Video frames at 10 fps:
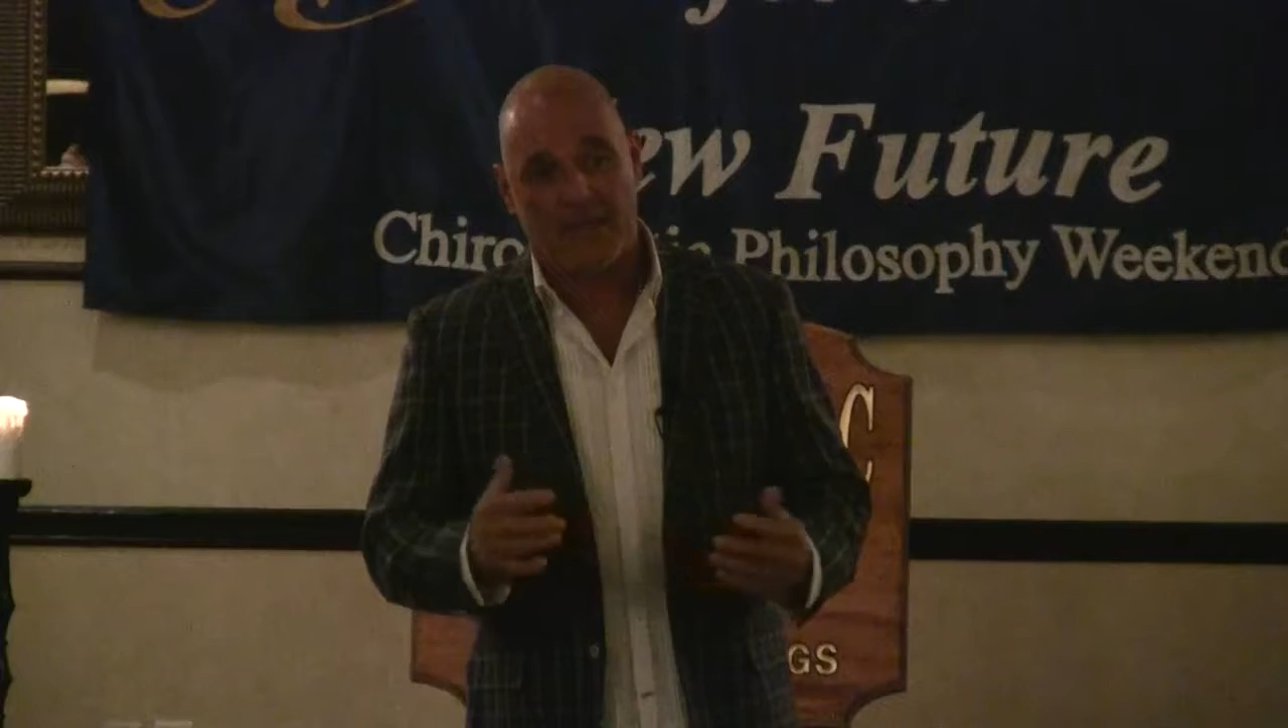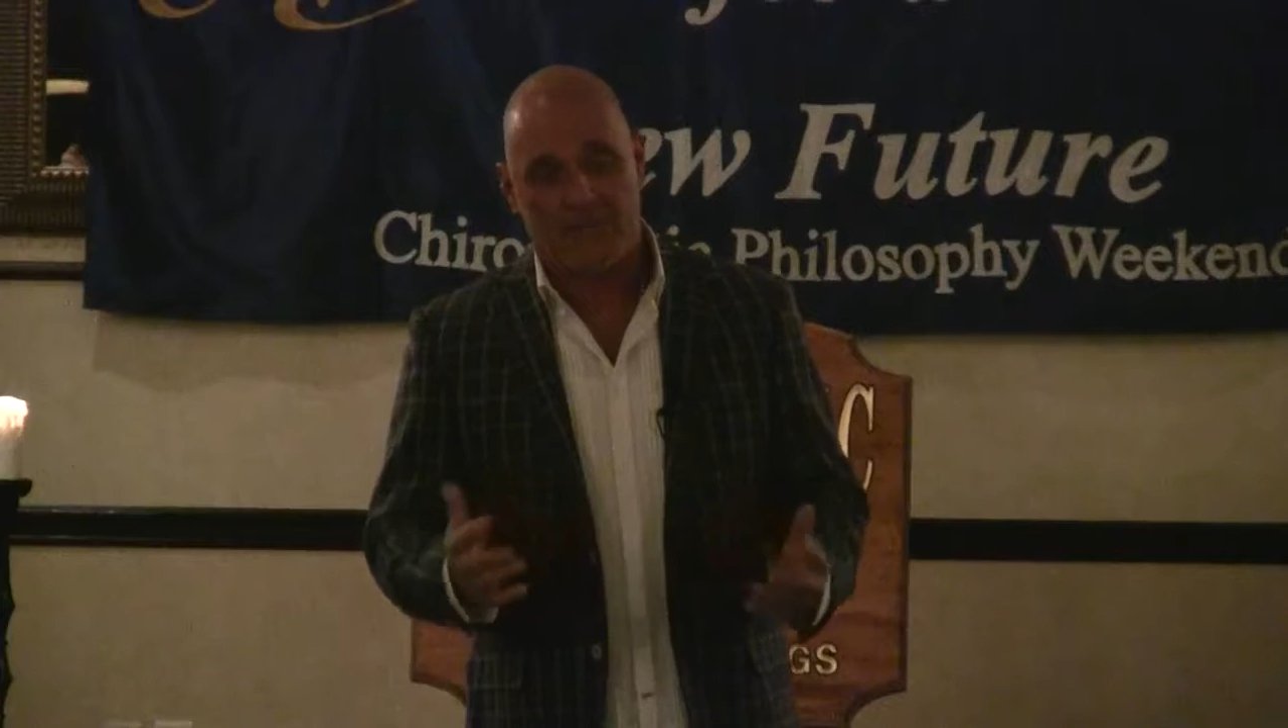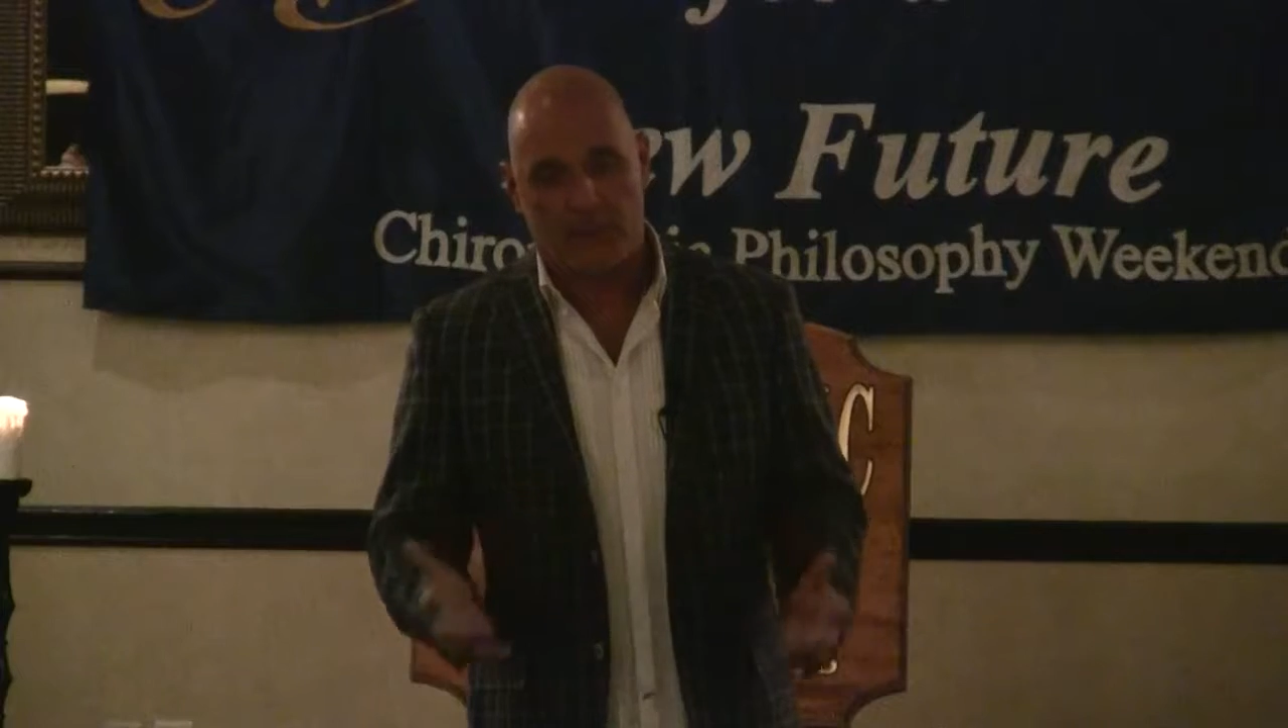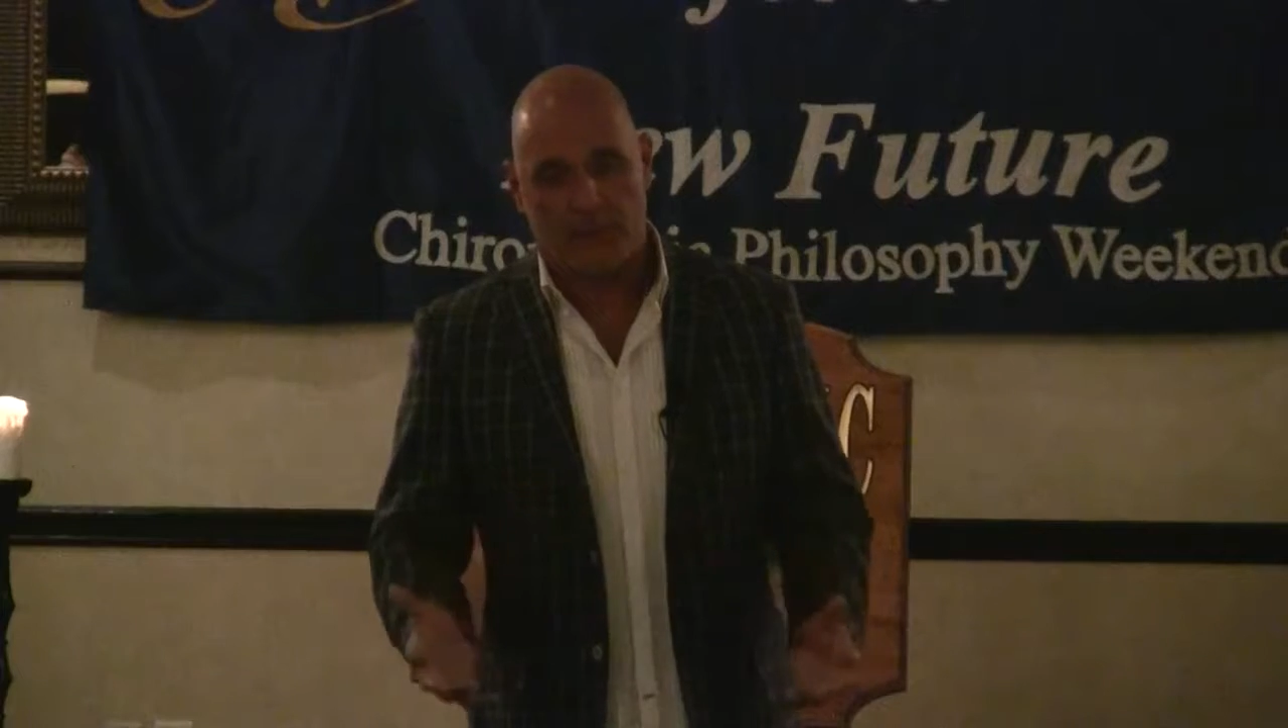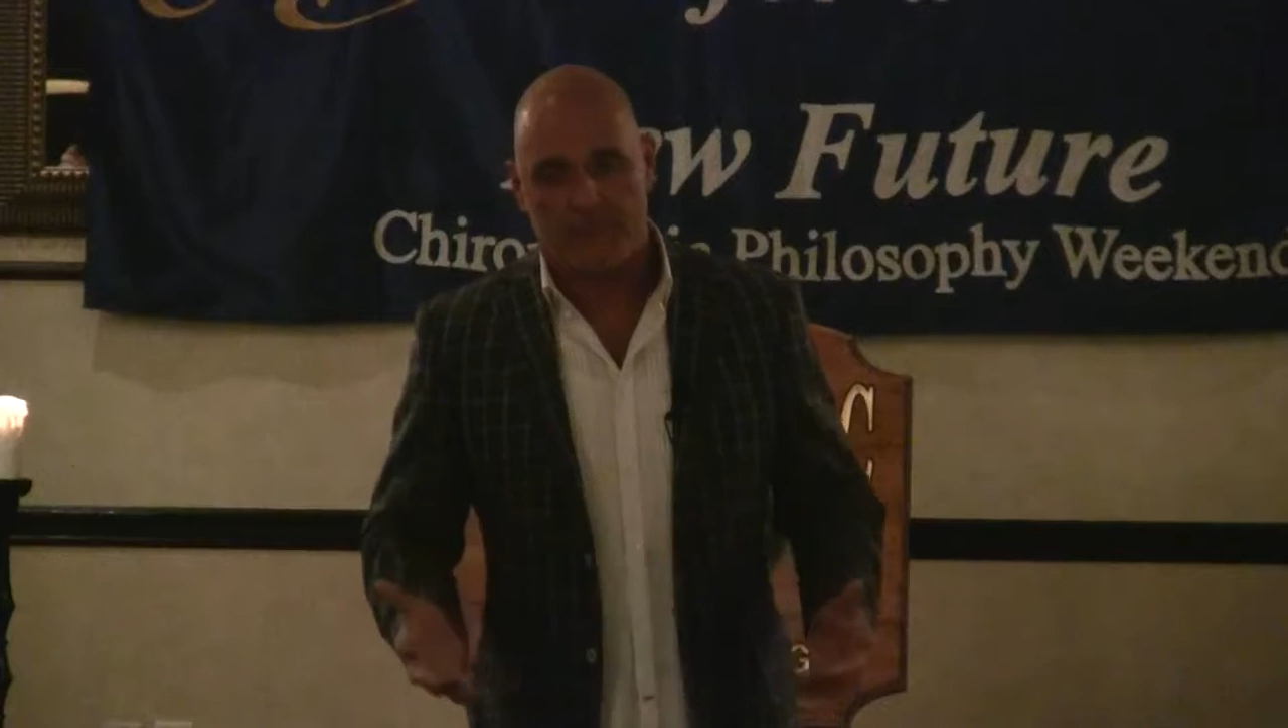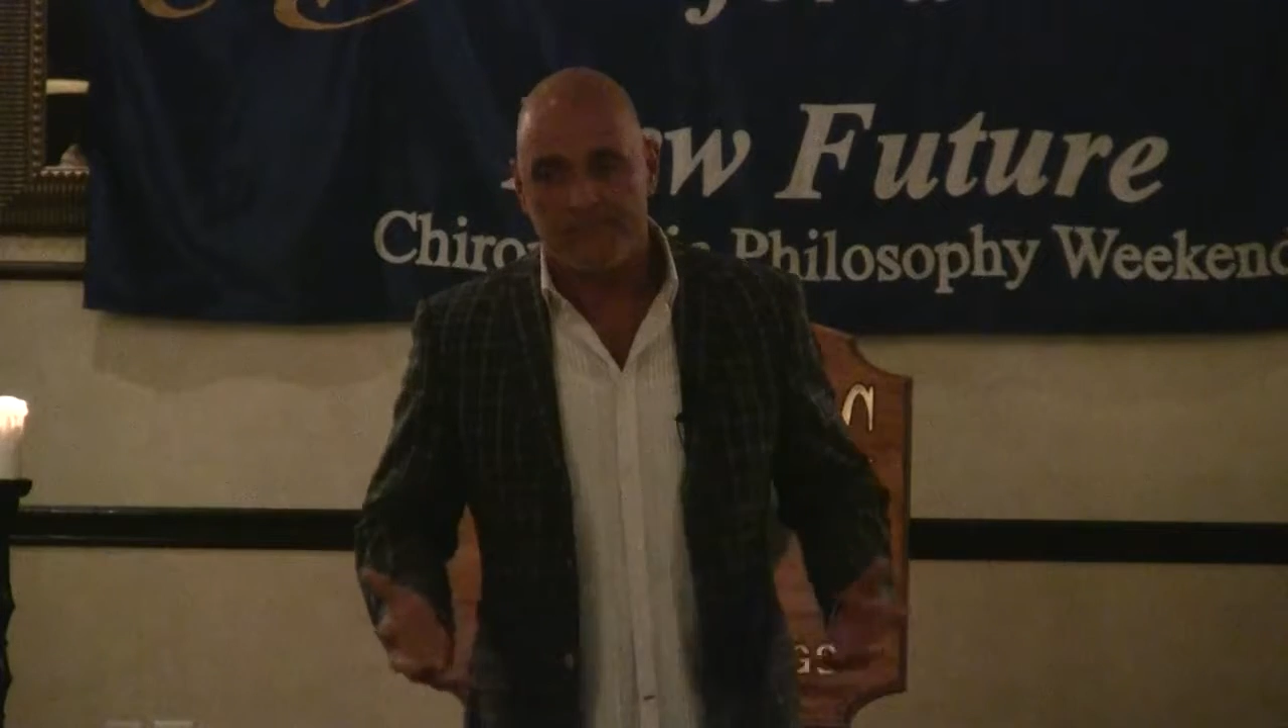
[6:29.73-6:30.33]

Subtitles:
after